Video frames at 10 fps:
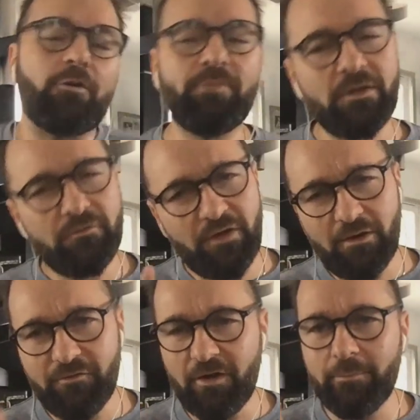Very,
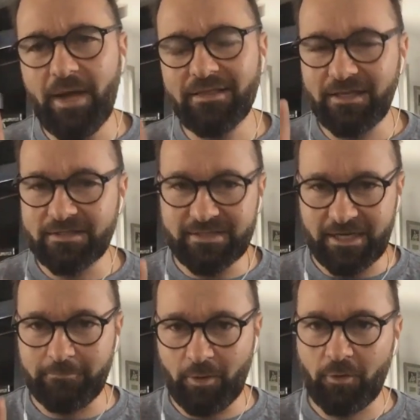very bad thing to say in
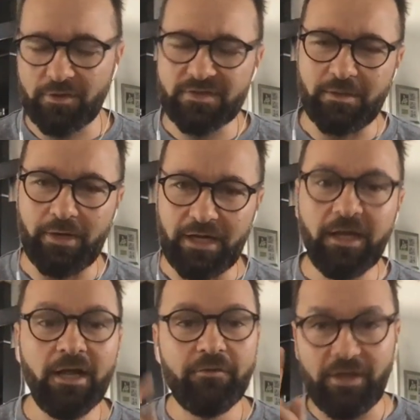poker to somebody
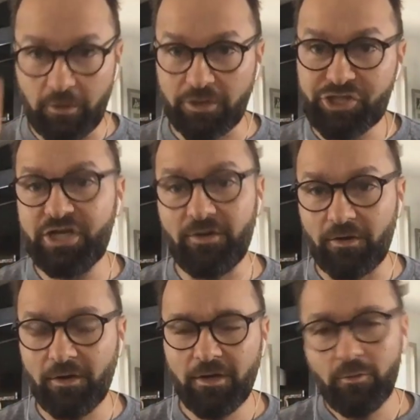that you're a cheater
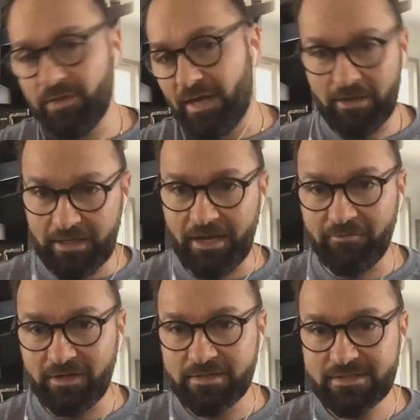without any evidence.